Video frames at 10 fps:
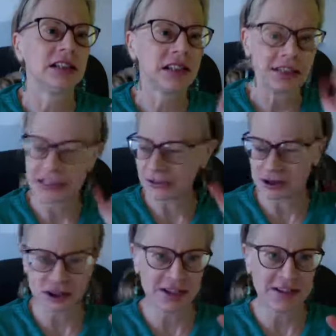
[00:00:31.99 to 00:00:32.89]
That
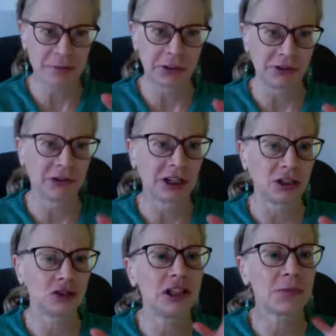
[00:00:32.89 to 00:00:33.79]
cheeseburger. Oh, that
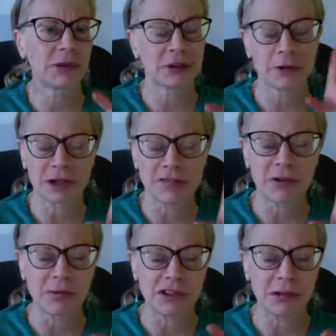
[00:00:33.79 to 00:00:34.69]
cheeseburger I'm craving
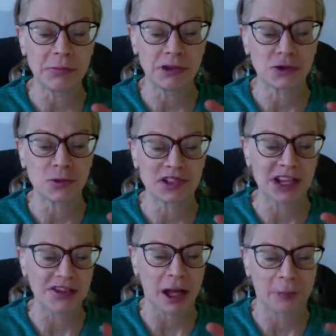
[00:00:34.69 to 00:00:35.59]
with the mushrooms on
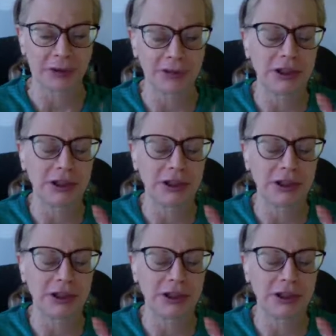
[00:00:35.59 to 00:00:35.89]
top of it.